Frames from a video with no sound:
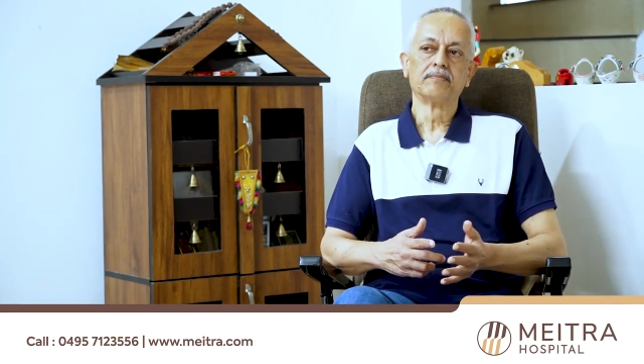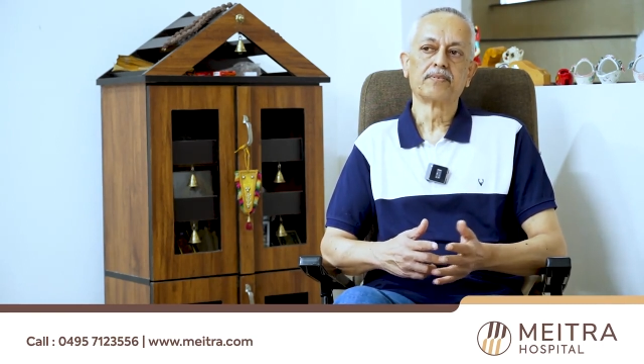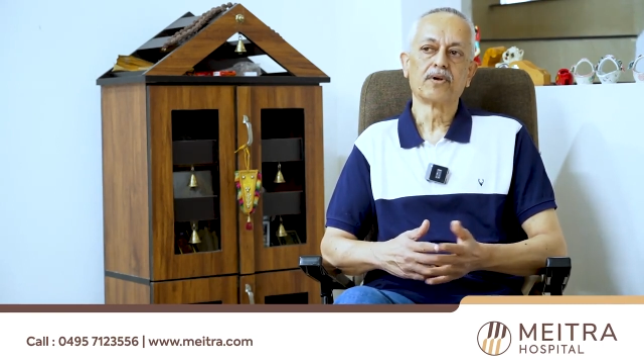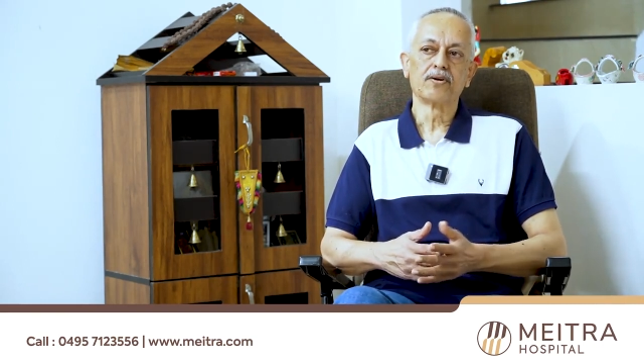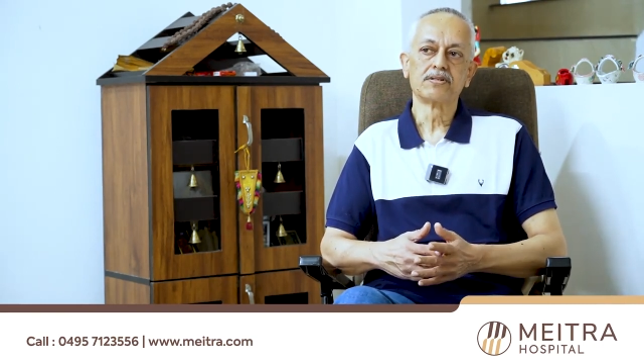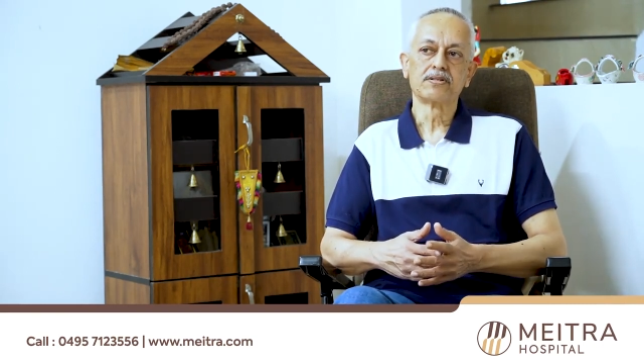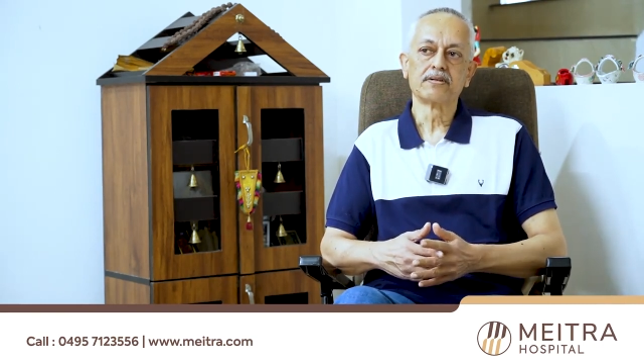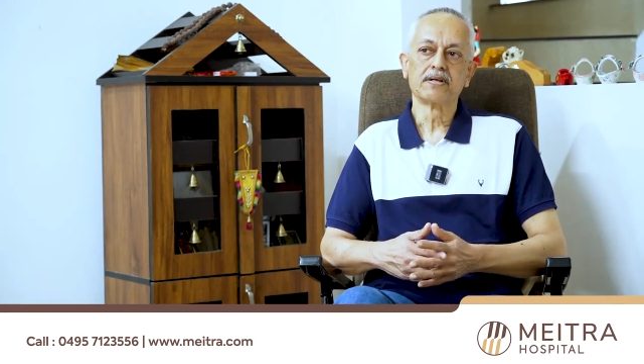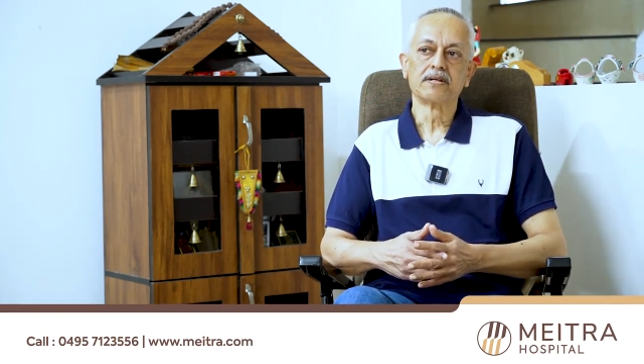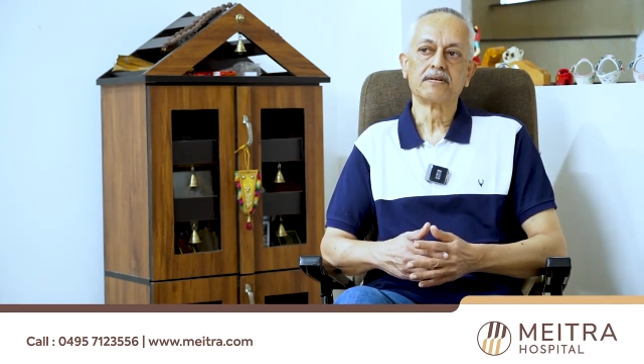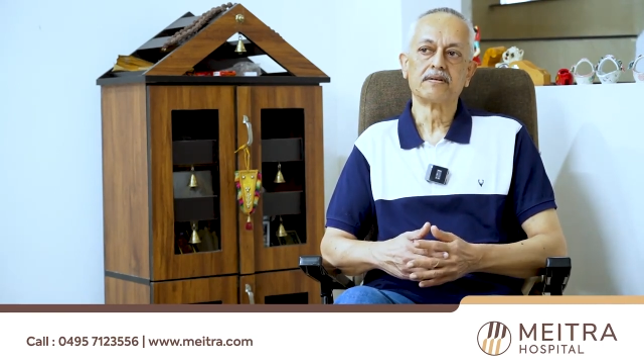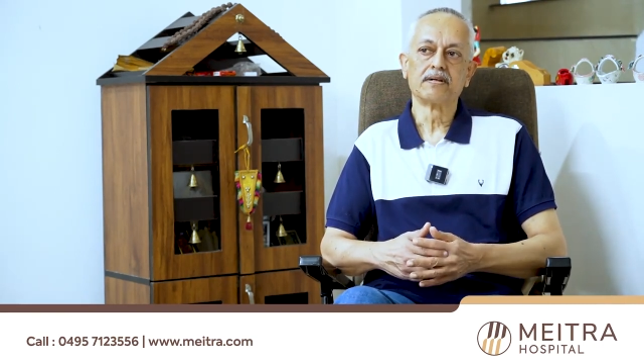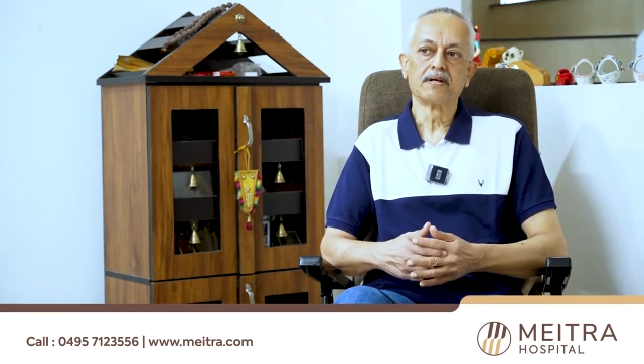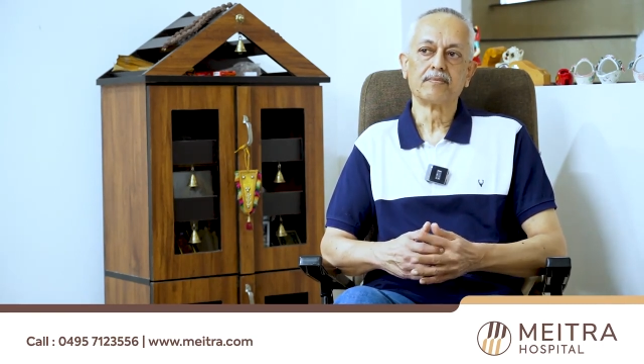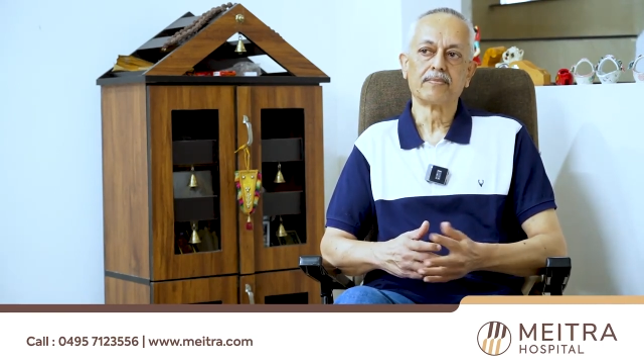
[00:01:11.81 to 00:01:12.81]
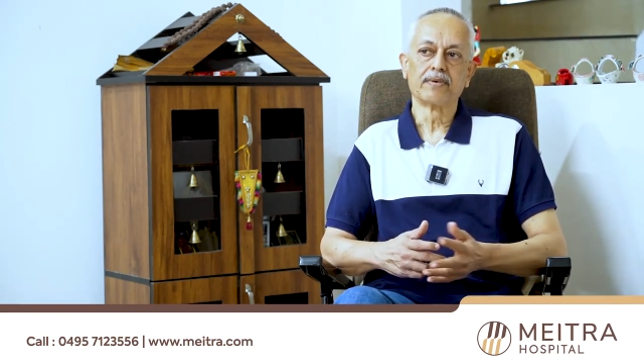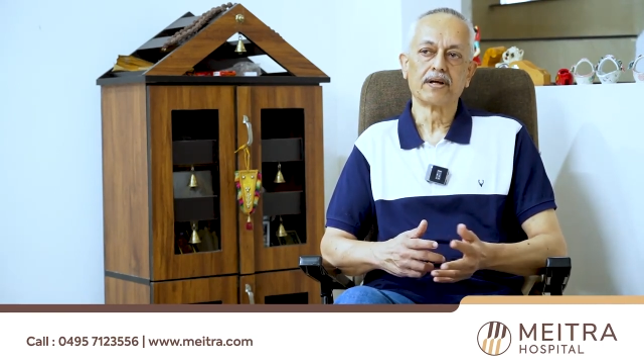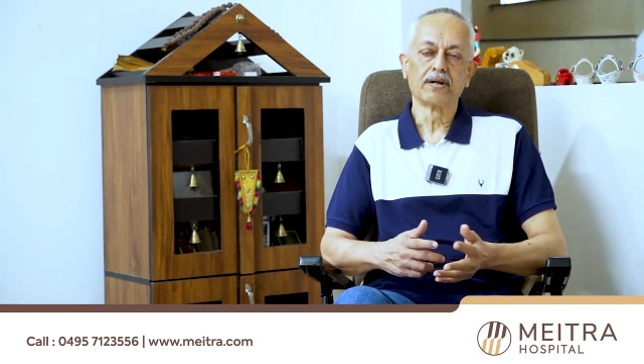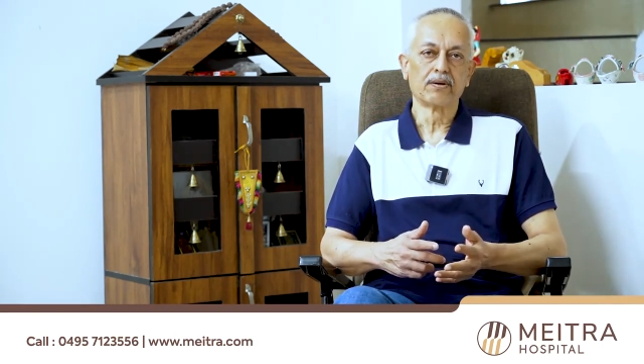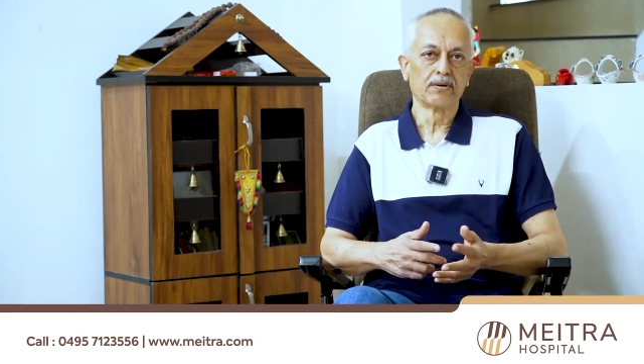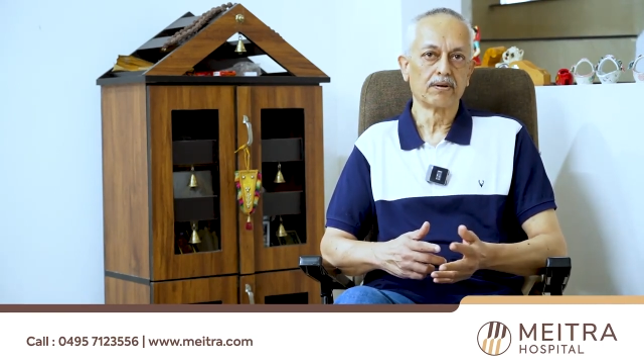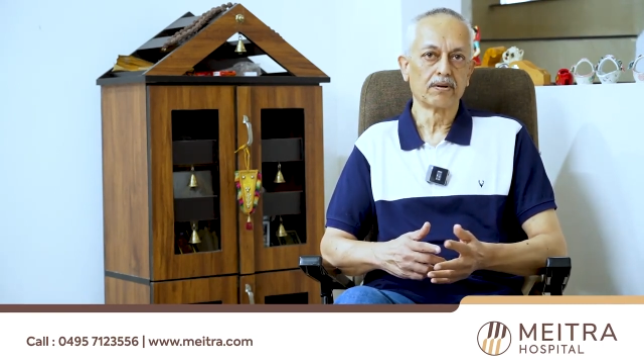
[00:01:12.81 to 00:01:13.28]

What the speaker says: prostate done by